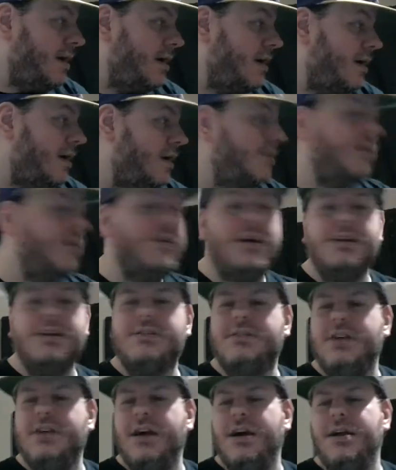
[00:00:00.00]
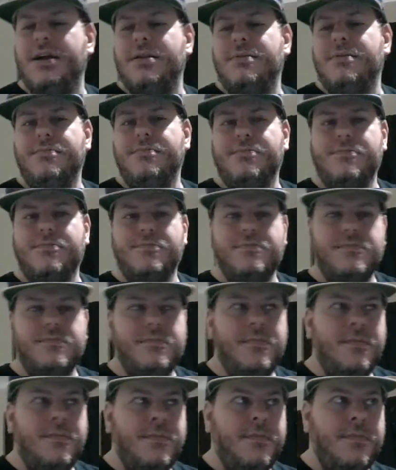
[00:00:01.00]
Although they said
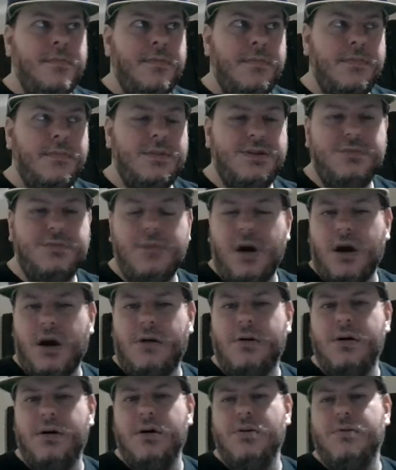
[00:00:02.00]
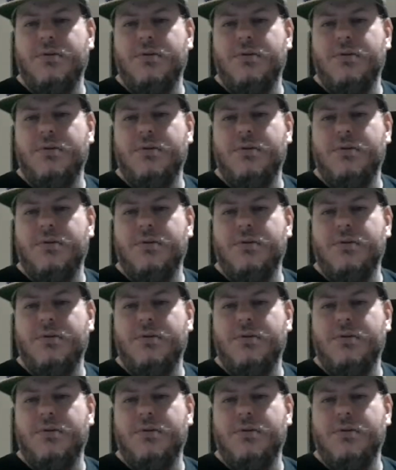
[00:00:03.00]
tomorrow